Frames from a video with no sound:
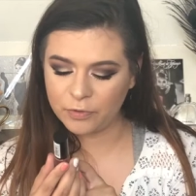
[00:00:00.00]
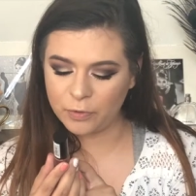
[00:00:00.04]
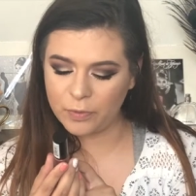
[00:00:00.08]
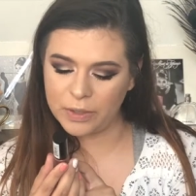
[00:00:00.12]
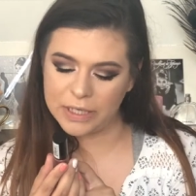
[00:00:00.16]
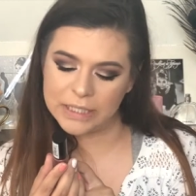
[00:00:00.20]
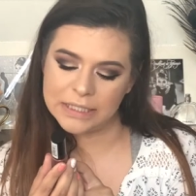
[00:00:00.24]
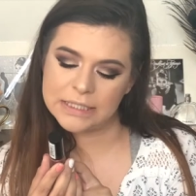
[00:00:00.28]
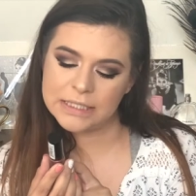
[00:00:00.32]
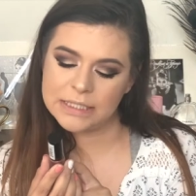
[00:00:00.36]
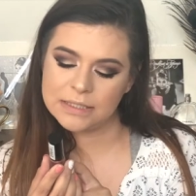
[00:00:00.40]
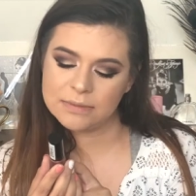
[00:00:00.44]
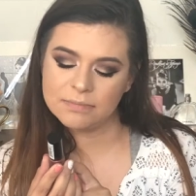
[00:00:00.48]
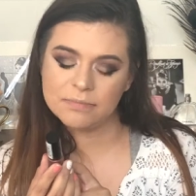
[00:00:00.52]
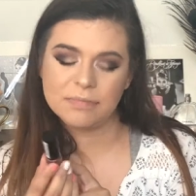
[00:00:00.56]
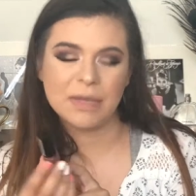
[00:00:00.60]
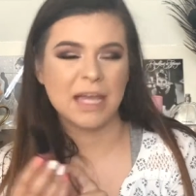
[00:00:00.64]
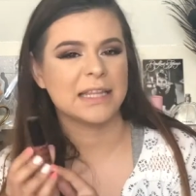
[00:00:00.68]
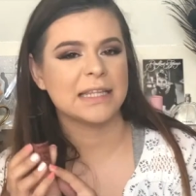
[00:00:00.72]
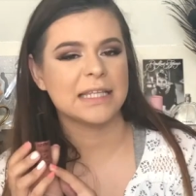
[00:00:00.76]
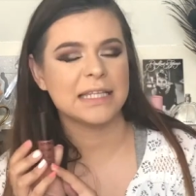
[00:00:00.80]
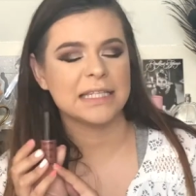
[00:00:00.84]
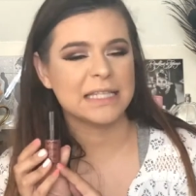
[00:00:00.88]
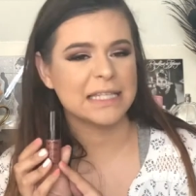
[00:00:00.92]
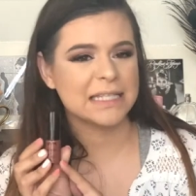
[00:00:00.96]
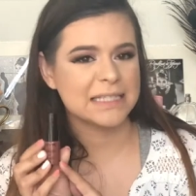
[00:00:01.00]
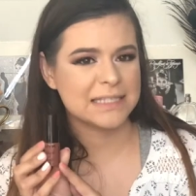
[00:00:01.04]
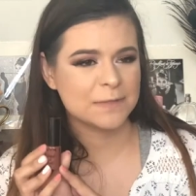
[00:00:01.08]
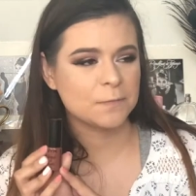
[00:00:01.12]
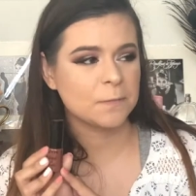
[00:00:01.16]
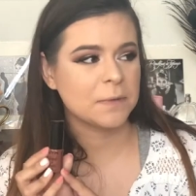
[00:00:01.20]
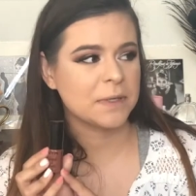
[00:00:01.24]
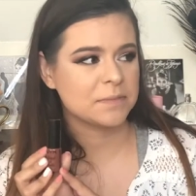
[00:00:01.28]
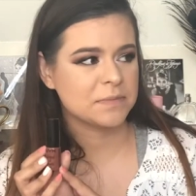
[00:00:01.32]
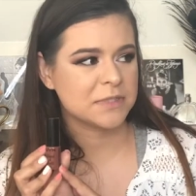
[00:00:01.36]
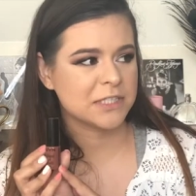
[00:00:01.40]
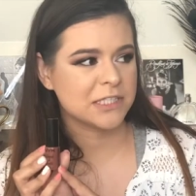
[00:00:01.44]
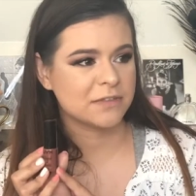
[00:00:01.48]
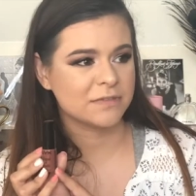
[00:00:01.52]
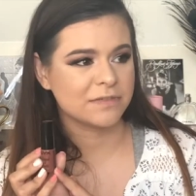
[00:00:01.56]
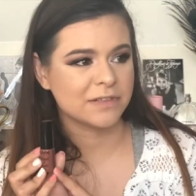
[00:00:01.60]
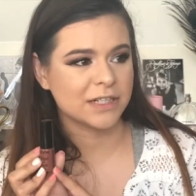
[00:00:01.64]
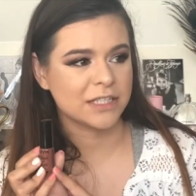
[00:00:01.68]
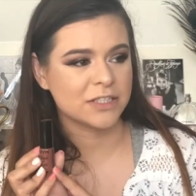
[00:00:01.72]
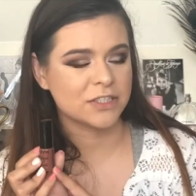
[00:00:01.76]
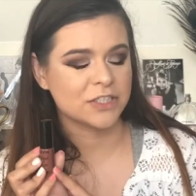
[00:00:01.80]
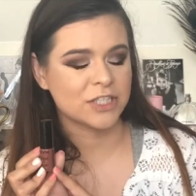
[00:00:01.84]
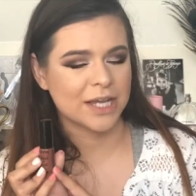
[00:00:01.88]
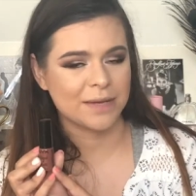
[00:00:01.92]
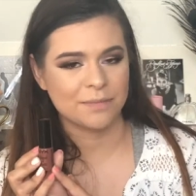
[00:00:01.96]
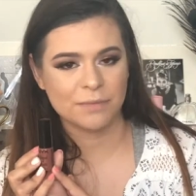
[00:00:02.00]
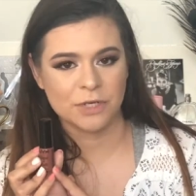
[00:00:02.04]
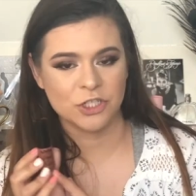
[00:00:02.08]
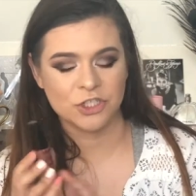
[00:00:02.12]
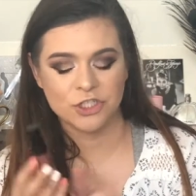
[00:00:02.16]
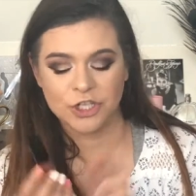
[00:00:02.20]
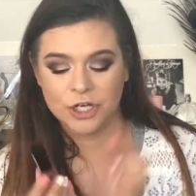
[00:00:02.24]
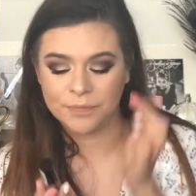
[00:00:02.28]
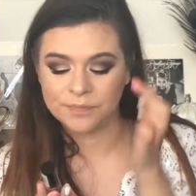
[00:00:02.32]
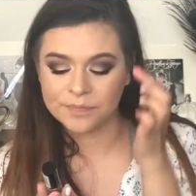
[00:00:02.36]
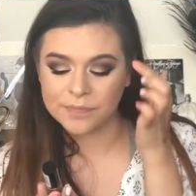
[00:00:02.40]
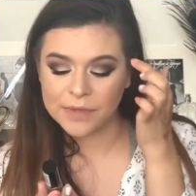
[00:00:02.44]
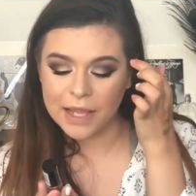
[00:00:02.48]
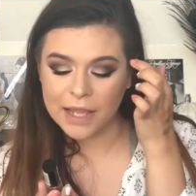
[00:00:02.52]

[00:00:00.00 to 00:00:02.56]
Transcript: Fouet. I think that's Whipped in French, I'm not sure.